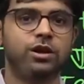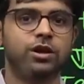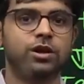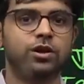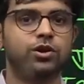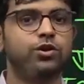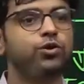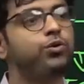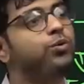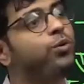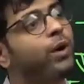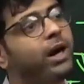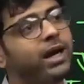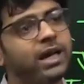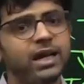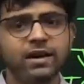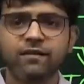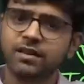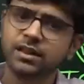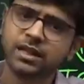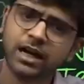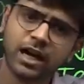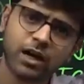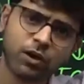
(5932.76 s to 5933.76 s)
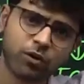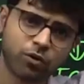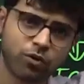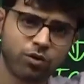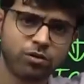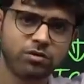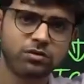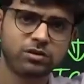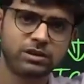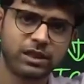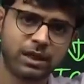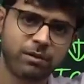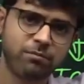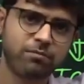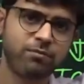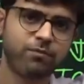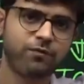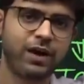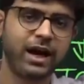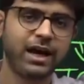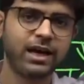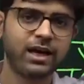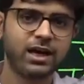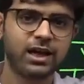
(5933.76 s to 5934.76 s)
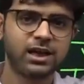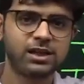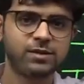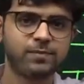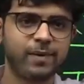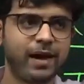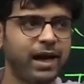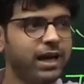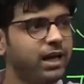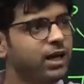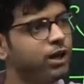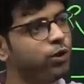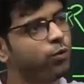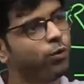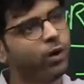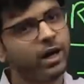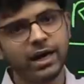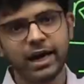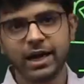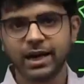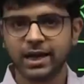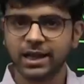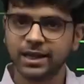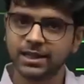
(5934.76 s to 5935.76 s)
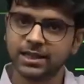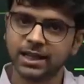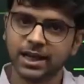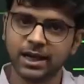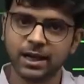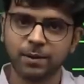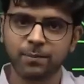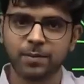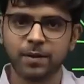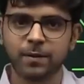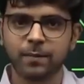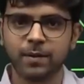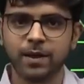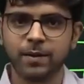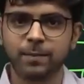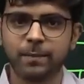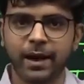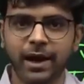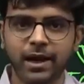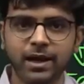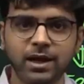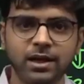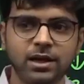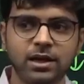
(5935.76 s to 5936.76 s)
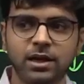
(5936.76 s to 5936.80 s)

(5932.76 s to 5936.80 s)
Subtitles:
You had given that loan some 5 years back, you are getting the repayment back.